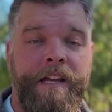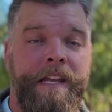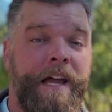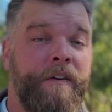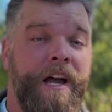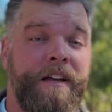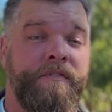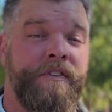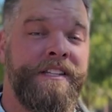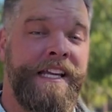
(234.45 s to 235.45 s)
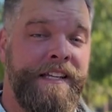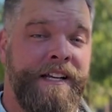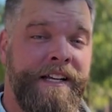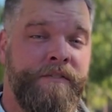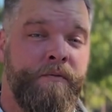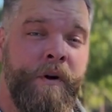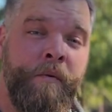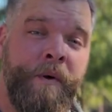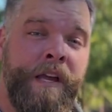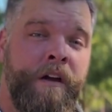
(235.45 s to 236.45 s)
Now guys, for date nights, where
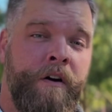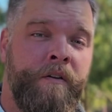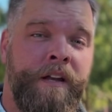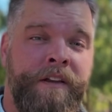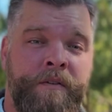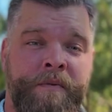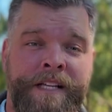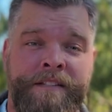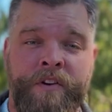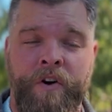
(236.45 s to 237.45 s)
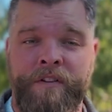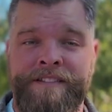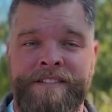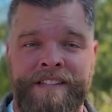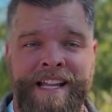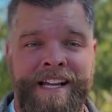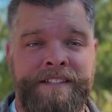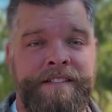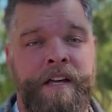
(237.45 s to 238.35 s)
we go is a place called Select.